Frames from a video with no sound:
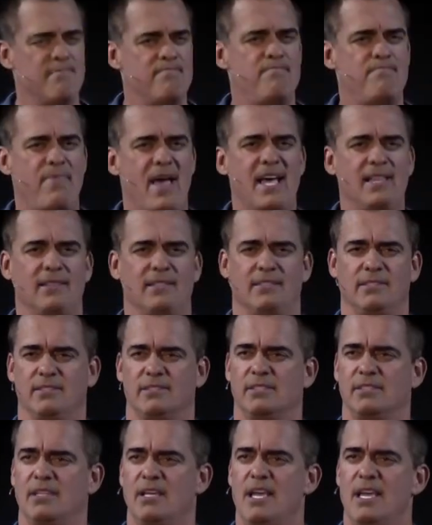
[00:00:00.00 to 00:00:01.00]

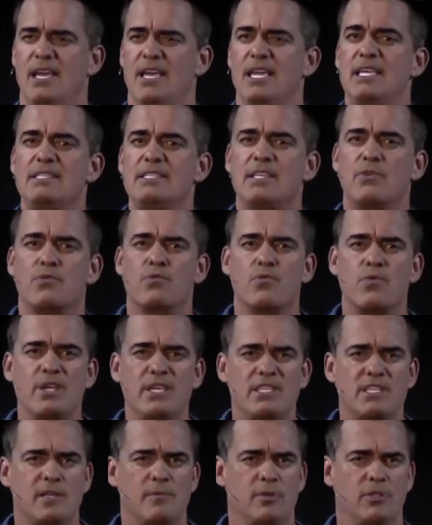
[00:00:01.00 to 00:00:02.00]
imbalance. Is it
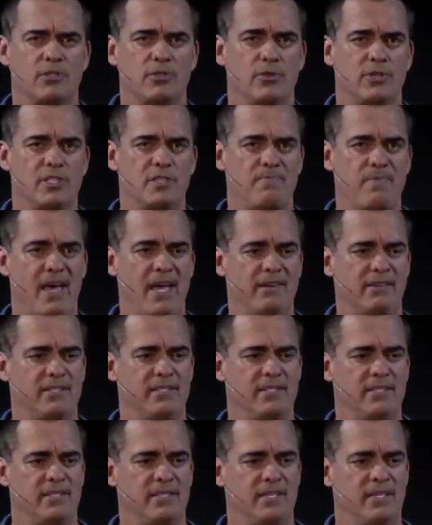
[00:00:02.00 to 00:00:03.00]
reasonable to expect
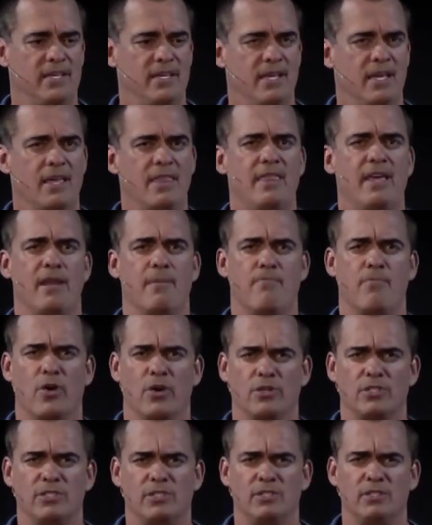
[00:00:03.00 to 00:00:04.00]
that a
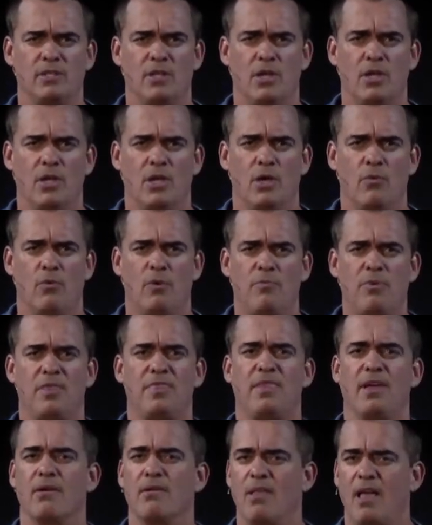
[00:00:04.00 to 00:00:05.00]
person would
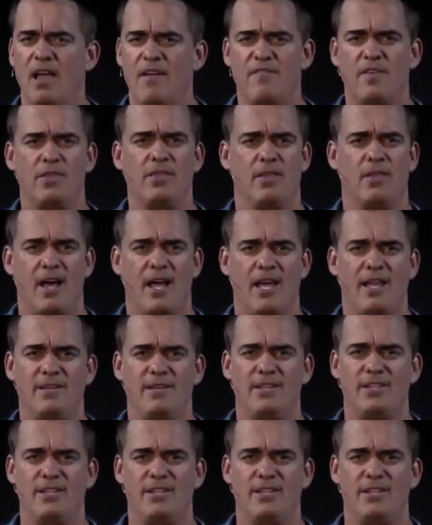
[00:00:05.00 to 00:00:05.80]
put their life on the line